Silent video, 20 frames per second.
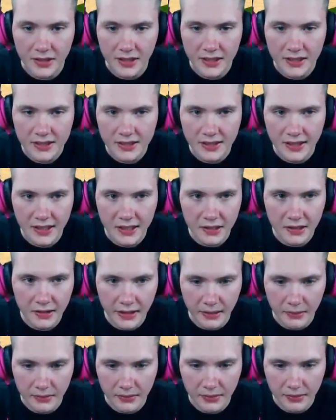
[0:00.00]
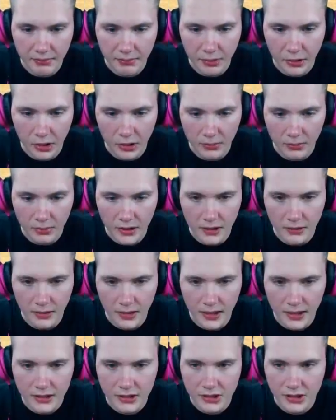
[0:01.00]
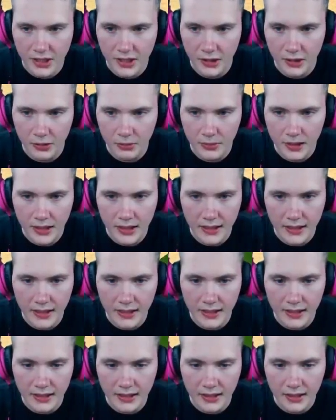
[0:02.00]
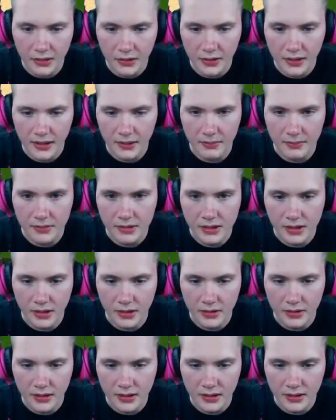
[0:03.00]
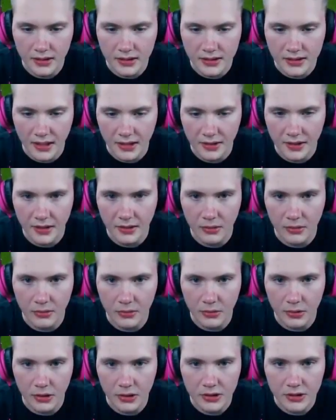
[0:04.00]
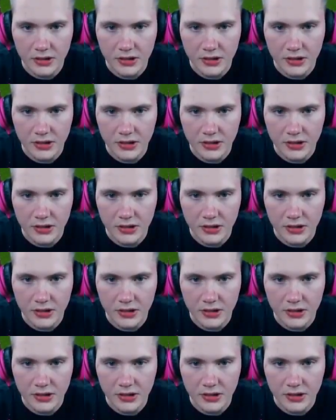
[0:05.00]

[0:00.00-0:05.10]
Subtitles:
That's the healing part, by the way. It just healed me and killed him. So that's how that one works.